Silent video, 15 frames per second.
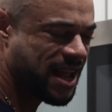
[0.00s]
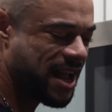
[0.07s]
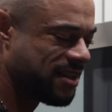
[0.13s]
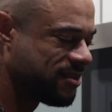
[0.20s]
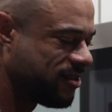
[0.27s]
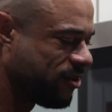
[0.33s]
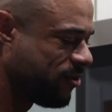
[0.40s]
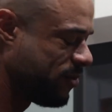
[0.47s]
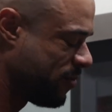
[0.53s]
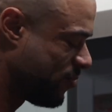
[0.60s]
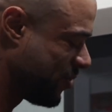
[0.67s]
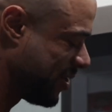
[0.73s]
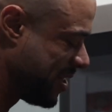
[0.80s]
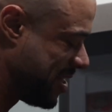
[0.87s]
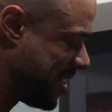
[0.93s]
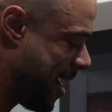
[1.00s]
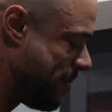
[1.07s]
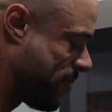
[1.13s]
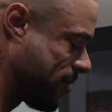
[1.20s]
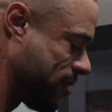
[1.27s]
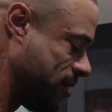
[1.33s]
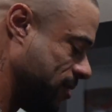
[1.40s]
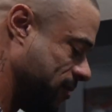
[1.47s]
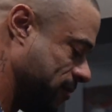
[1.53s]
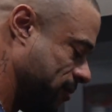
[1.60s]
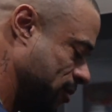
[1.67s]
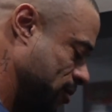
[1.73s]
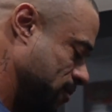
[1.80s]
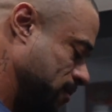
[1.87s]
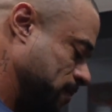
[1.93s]
adds a little bit more depth to the
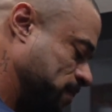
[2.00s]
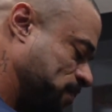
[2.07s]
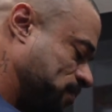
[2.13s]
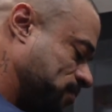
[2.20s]
food.